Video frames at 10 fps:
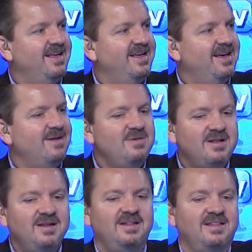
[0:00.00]
I mean,
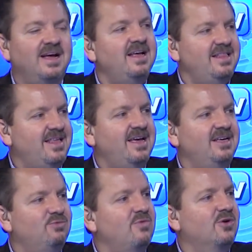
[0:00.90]
that that
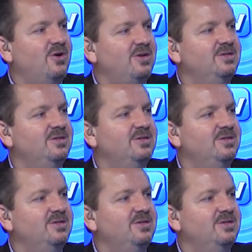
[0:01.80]
is what we're called to